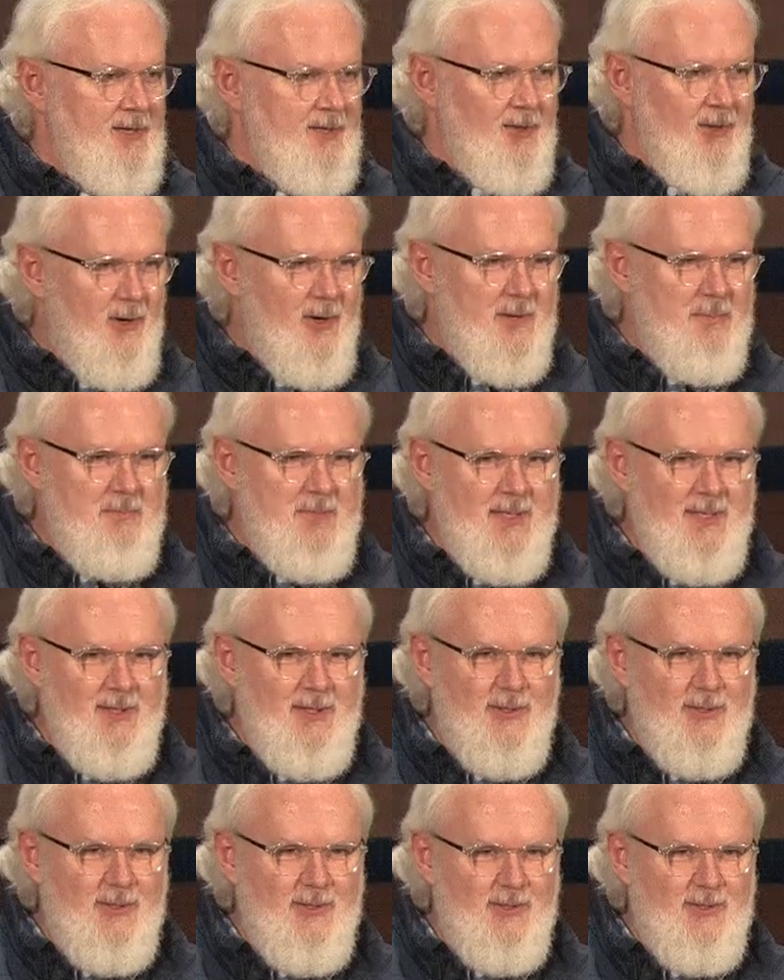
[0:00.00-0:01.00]
long
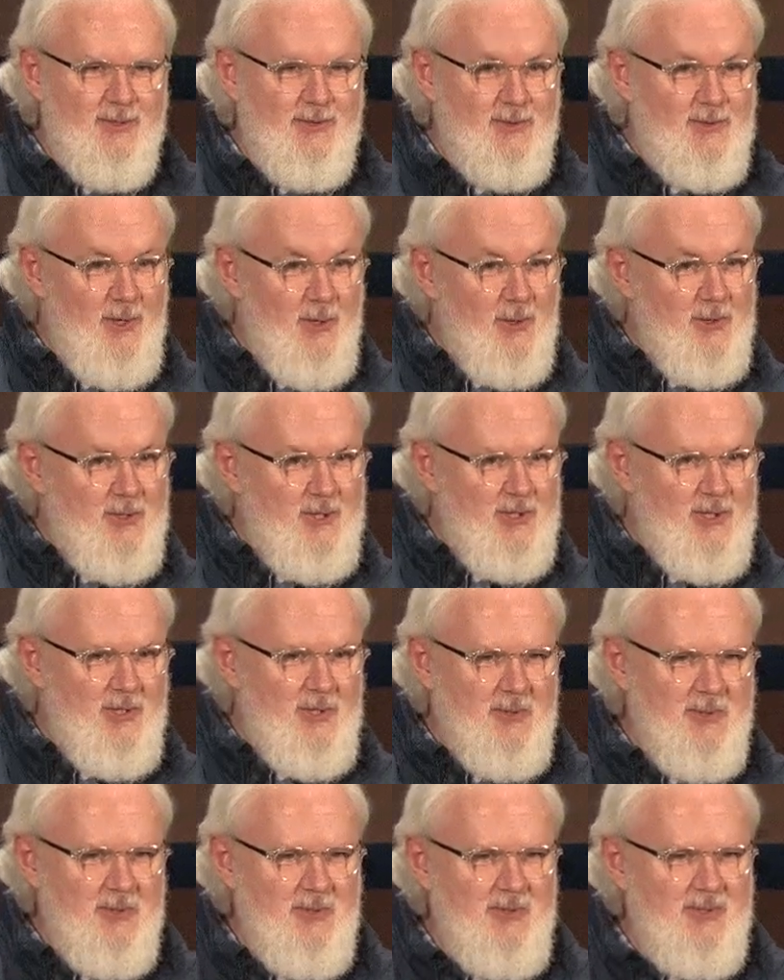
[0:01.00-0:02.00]
beards, no
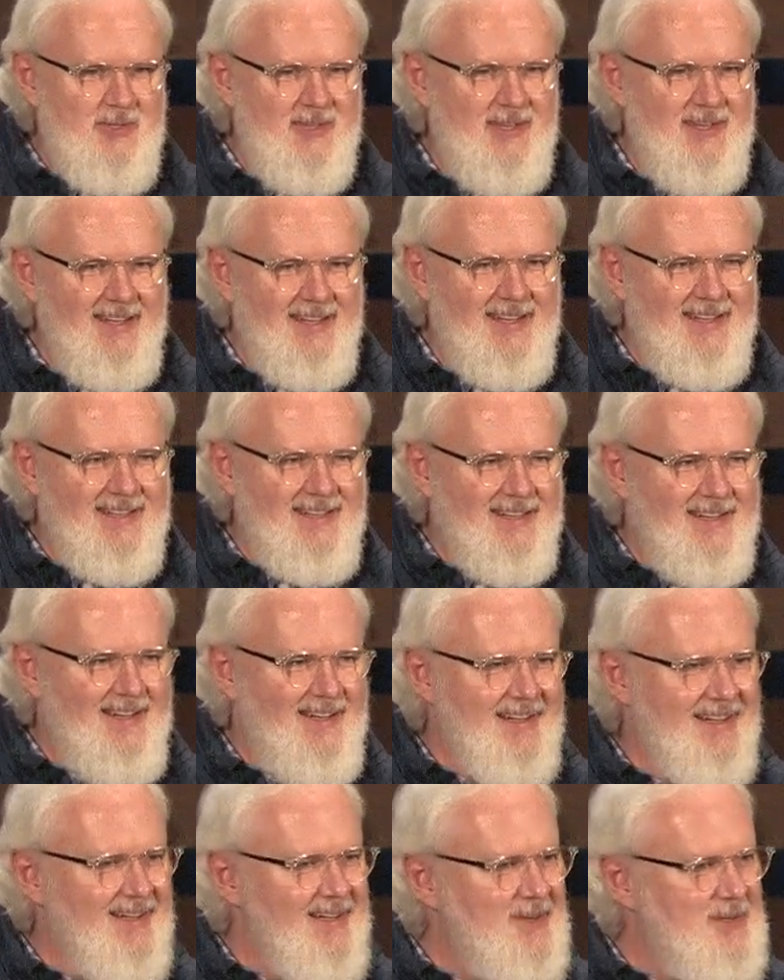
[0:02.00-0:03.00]
shoes, and it